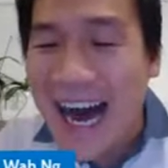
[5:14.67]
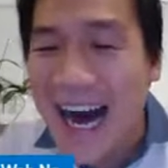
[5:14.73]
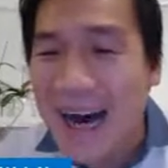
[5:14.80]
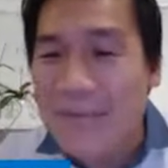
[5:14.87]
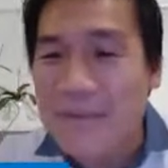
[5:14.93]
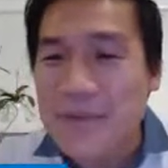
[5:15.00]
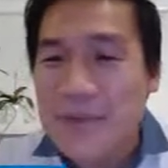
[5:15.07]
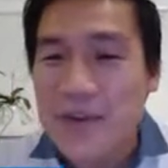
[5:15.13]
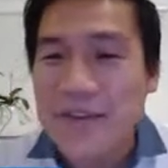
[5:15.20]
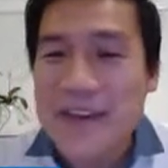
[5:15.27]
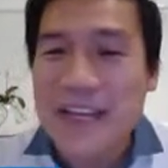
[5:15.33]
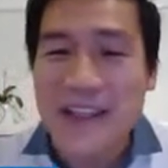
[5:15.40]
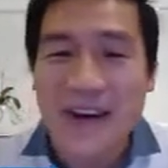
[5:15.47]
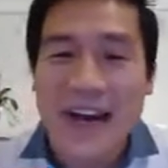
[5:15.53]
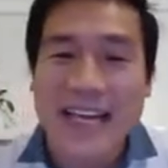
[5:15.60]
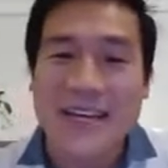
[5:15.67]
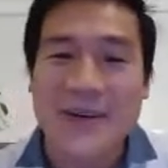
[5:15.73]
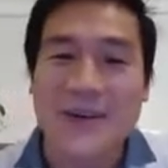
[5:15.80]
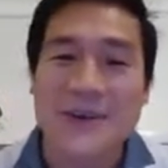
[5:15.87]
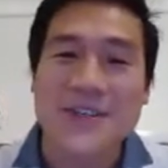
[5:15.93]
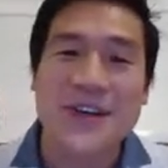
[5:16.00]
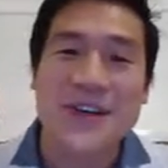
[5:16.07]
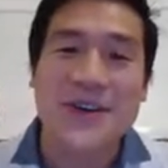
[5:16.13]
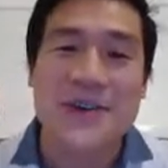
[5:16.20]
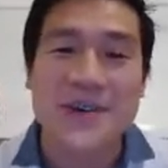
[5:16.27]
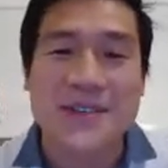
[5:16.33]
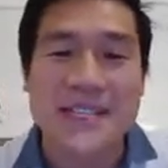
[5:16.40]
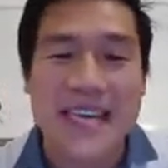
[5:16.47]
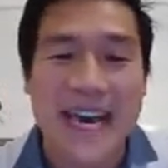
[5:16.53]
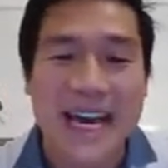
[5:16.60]
UV light can also
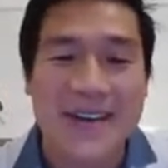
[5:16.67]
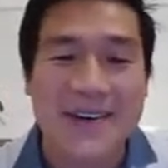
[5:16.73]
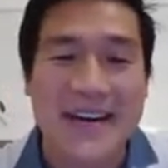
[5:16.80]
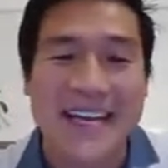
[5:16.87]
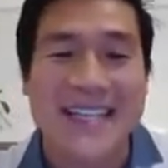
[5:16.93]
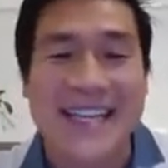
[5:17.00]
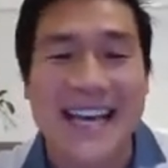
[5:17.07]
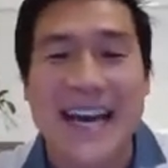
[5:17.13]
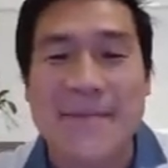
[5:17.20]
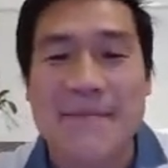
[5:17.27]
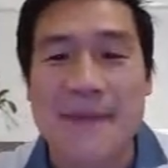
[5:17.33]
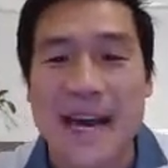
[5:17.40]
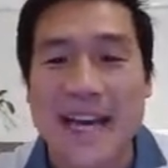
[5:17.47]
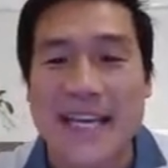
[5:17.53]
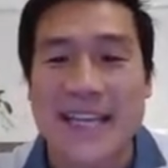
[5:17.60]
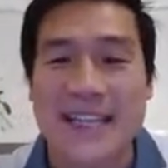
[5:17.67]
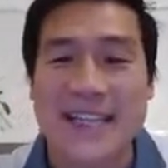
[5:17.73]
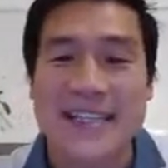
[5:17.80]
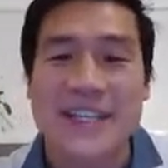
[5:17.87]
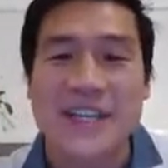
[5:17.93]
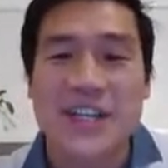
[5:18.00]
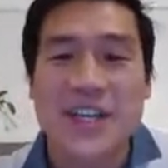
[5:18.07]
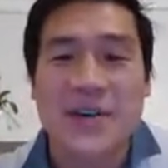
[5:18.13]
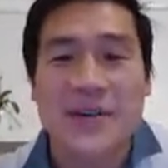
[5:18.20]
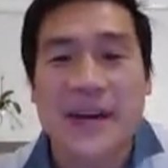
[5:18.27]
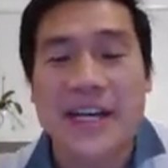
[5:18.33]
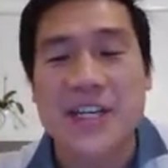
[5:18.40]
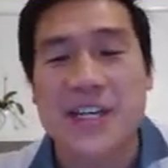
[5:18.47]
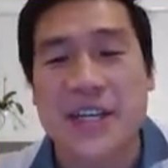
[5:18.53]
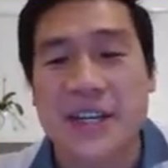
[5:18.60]
cause cataracts and macular
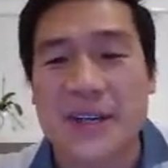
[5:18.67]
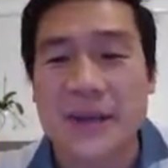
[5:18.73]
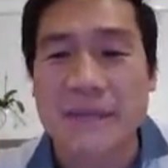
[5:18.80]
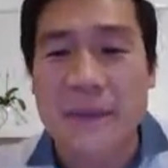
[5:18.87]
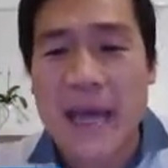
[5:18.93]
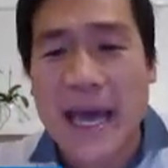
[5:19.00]
degeneration.